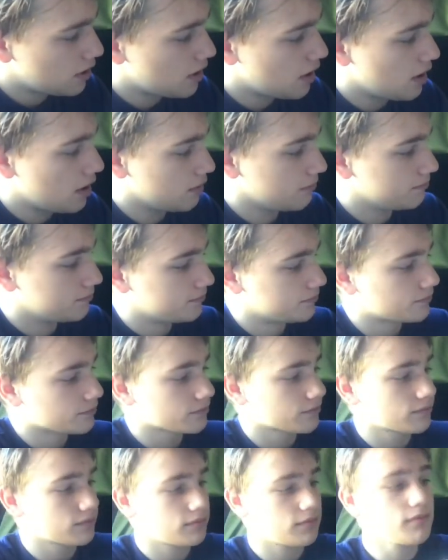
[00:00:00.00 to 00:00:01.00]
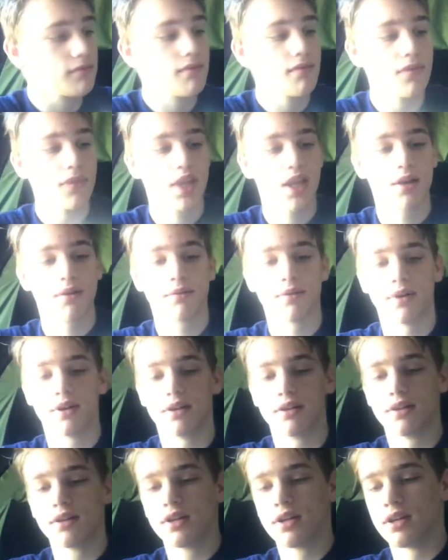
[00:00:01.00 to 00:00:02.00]
Um,
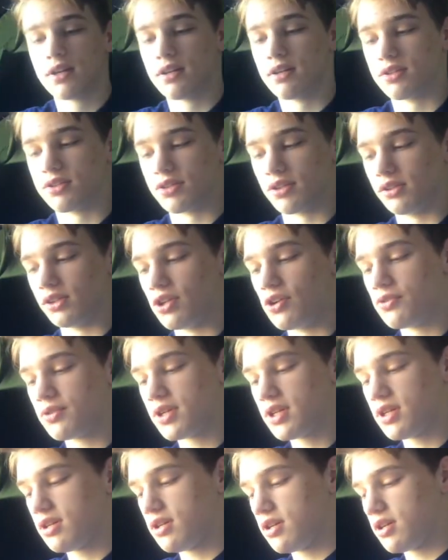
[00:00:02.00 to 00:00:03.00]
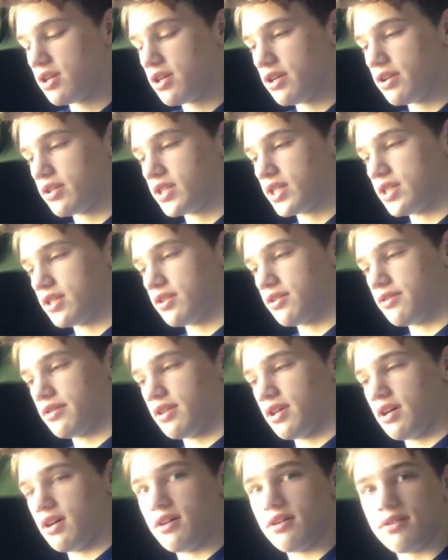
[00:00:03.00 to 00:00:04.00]
but yeah, to load it, you can do
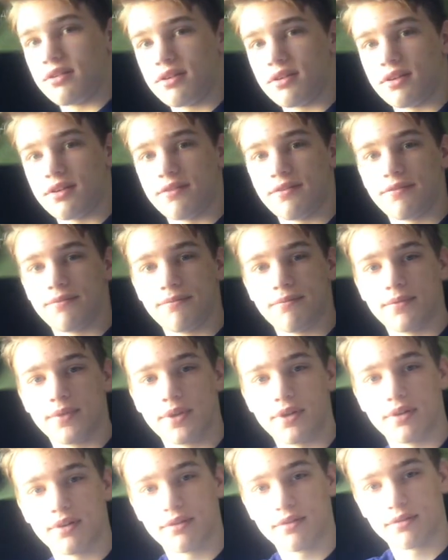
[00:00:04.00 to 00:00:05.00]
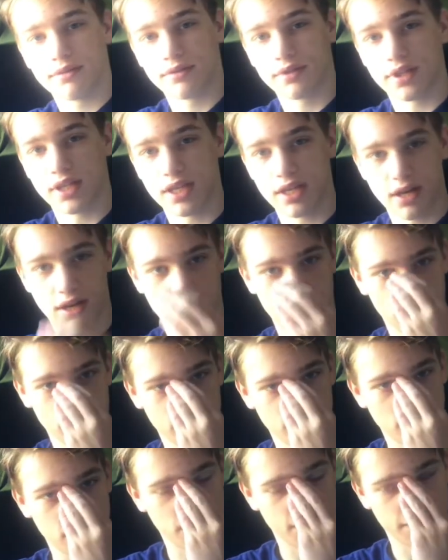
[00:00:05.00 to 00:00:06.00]
the the uh,
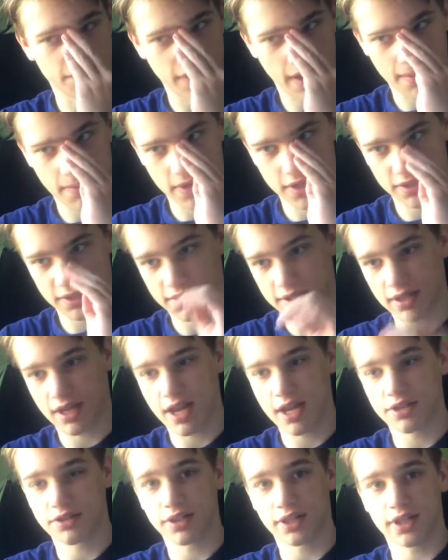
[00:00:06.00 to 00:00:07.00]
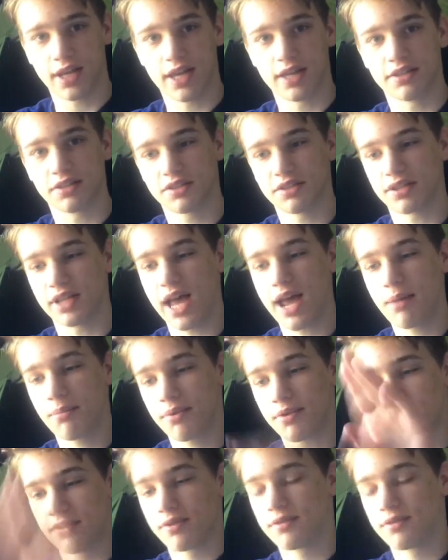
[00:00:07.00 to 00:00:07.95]
you know famous H&K slap